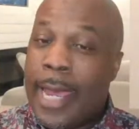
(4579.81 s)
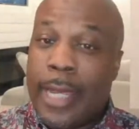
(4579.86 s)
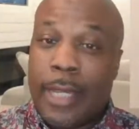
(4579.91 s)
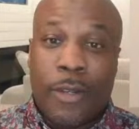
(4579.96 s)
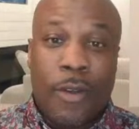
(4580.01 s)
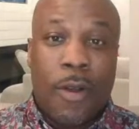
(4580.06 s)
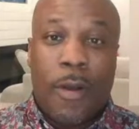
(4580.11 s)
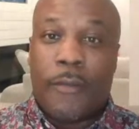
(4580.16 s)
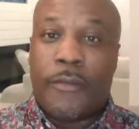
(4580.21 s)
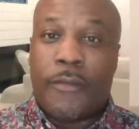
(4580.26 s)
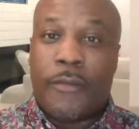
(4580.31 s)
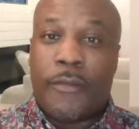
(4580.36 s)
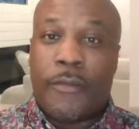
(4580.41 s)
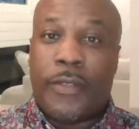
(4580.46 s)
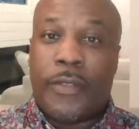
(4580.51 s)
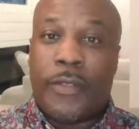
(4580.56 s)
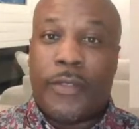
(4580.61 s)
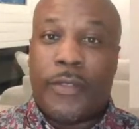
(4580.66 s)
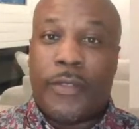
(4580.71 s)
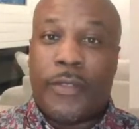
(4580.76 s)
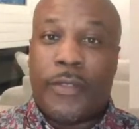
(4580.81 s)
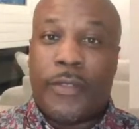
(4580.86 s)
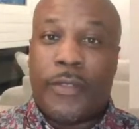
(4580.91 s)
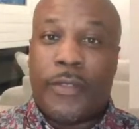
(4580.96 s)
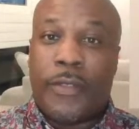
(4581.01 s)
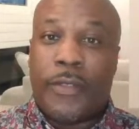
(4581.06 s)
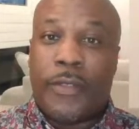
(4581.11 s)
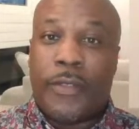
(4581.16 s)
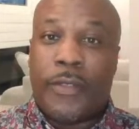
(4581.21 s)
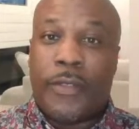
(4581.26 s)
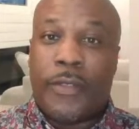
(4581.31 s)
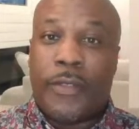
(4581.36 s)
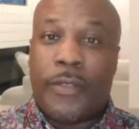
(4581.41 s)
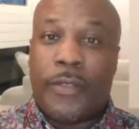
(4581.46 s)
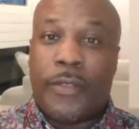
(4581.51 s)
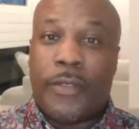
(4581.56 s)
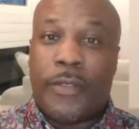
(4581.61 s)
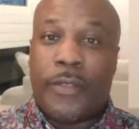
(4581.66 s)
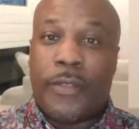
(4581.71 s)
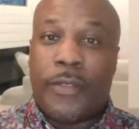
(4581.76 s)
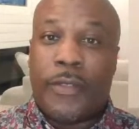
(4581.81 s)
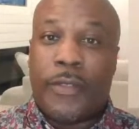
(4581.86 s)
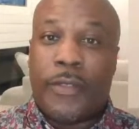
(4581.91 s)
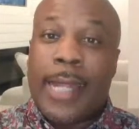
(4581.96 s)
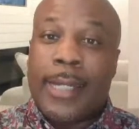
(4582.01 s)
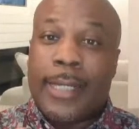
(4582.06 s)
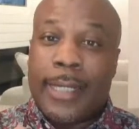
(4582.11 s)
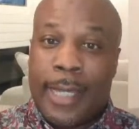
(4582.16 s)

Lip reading: No, not this year. I ain't going for that